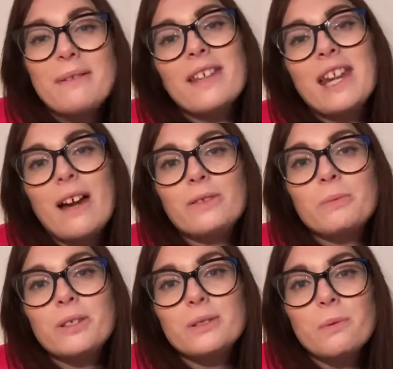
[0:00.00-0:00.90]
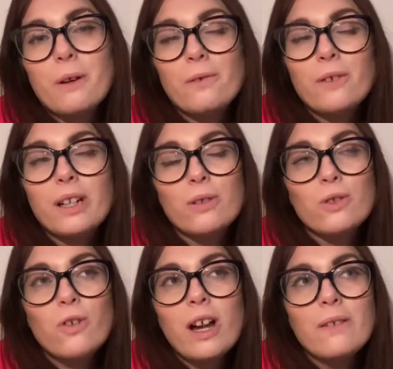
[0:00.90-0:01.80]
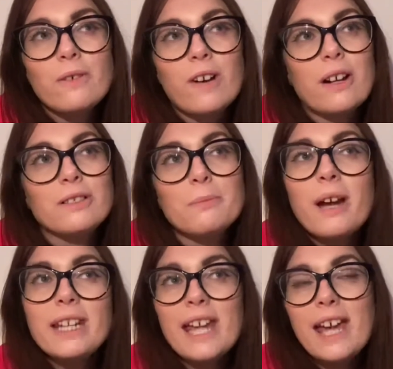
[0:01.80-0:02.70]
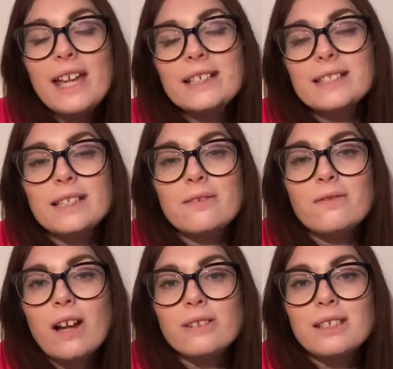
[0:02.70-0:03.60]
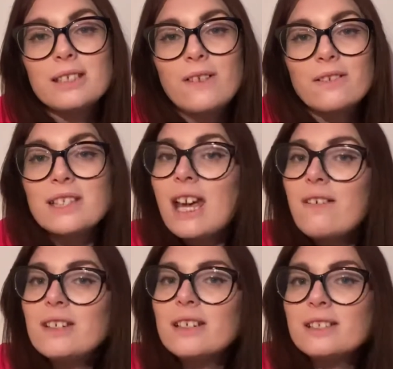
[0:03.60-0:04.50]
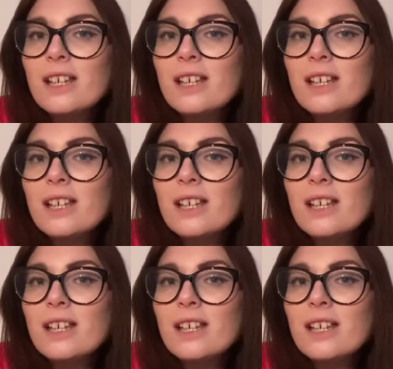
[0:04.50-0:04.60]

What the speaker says: and then afterwards we went for a little drive around Minehead and around the surrounding areas